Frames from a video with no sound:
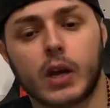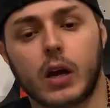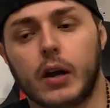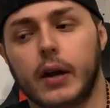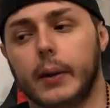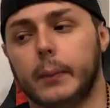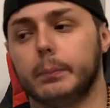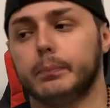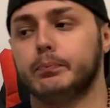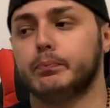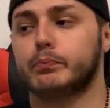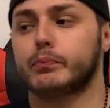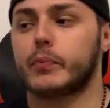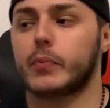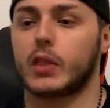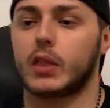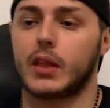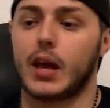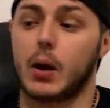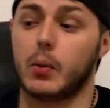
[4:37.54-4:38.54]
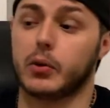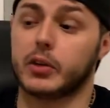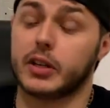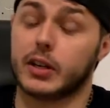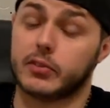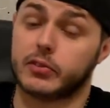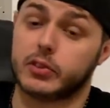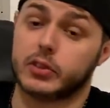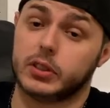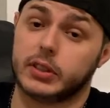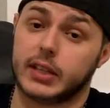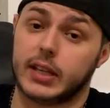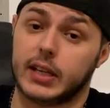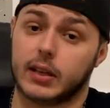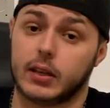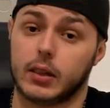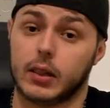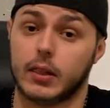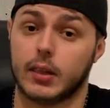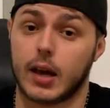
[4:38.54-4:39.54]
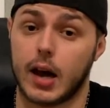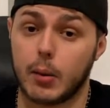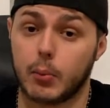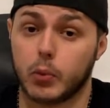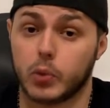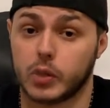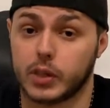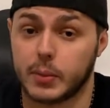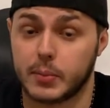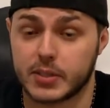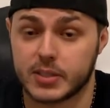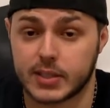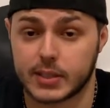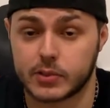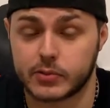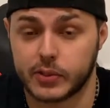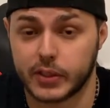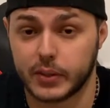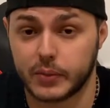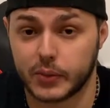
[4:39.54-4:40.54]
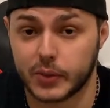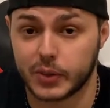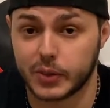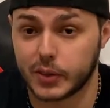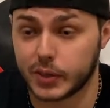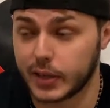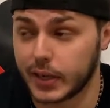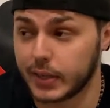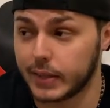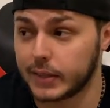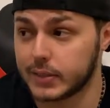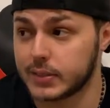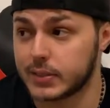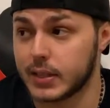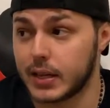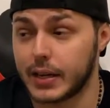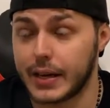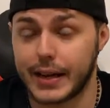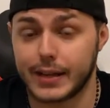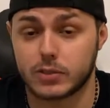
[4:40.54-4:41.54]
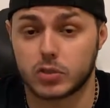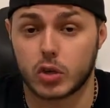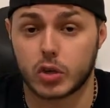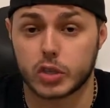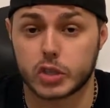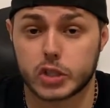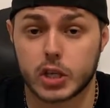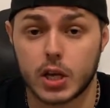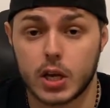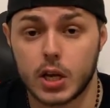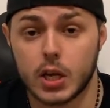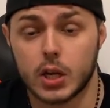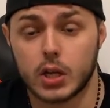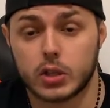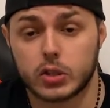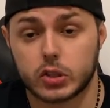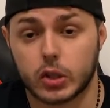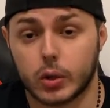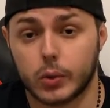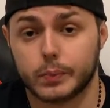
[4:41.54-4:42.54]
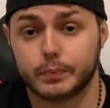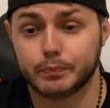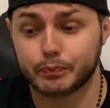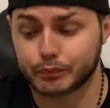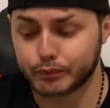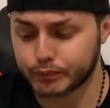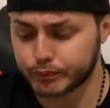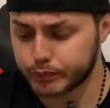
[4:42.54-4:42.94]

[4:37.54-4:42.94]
All right, now we're definitely getting a lot more lemon zest flavor in there now that it's not as harsh. So,